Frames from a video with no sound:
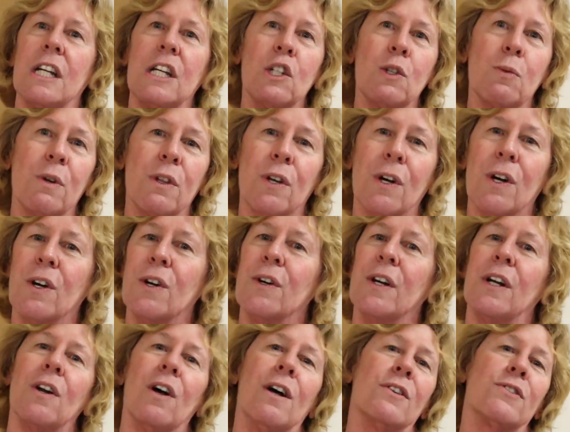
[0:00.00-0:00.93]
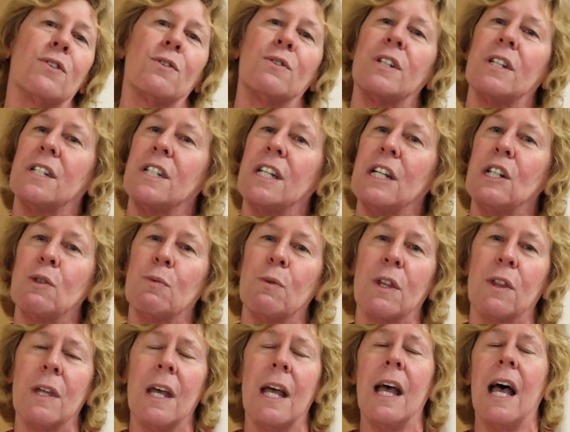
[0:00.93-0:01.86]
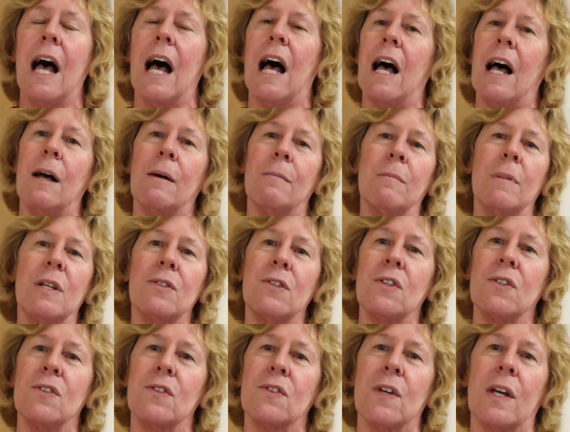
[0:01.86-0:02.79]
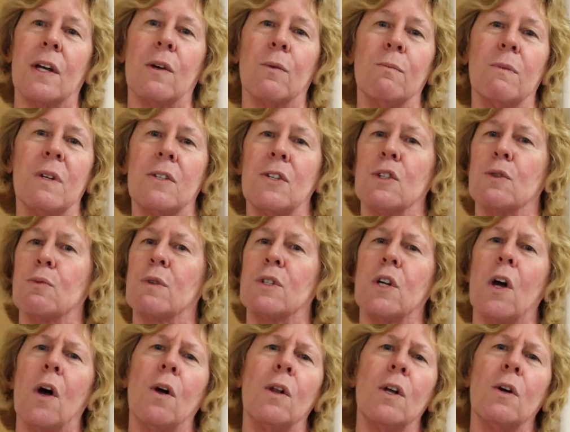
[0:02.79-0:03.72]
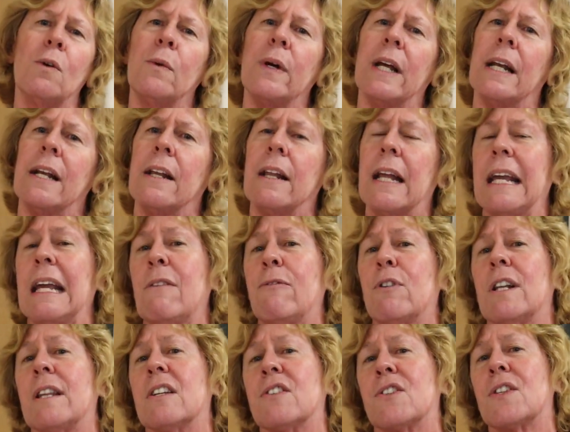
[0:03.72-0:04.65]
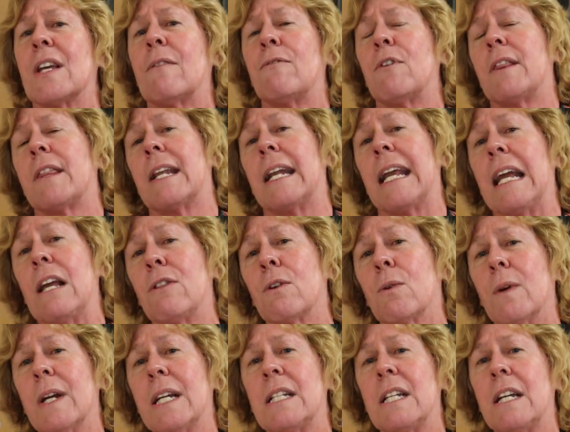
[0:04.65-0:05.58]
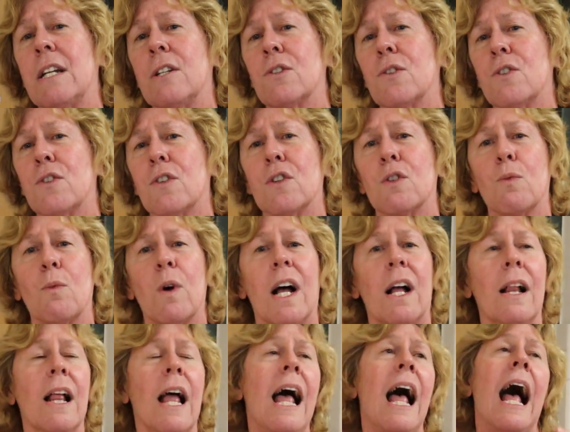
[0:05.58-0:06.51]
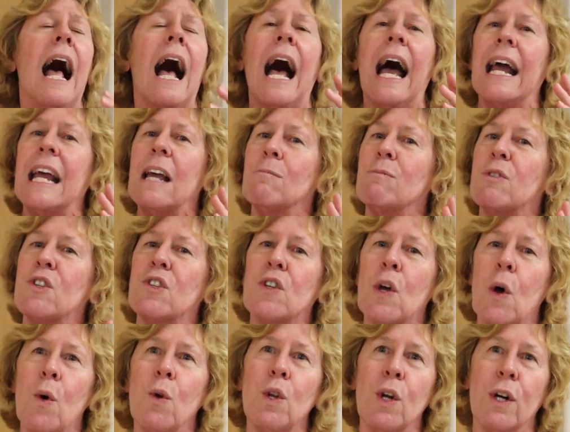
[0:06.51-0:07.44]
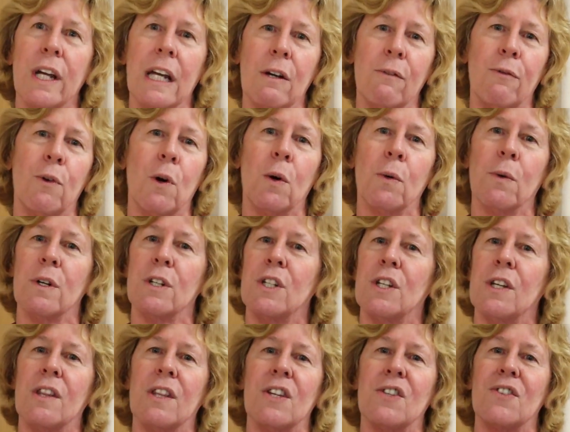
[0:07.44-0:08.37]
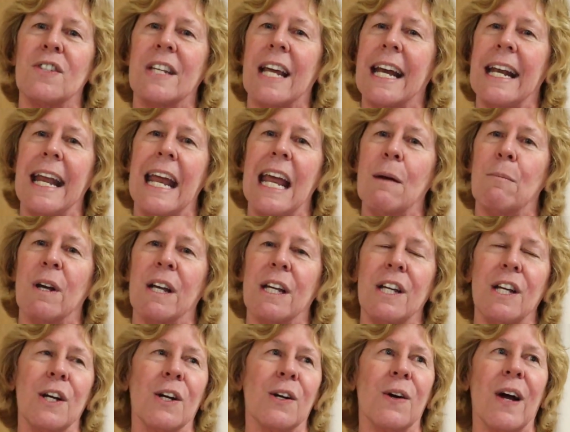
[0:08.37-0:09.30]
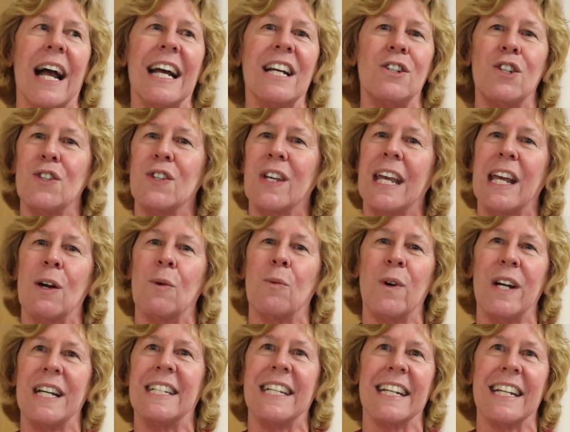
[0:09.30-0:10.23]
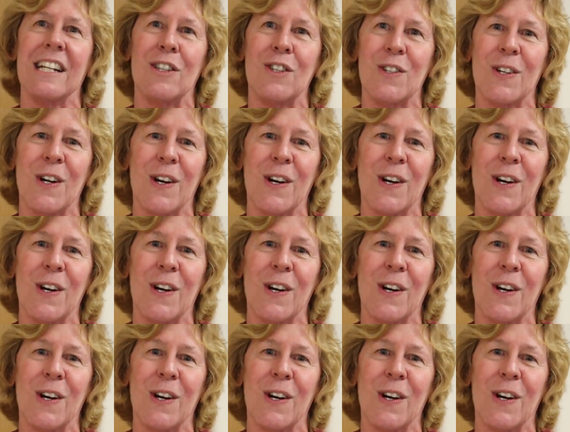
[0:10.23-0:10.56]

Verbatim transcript: teach with her and also to teach with uh, Mrs. Uh, Mrs. Ruotolo and even the seventh and eighth grade teachers as well. I am so looking forward to this dynamic year. I just can't wait to get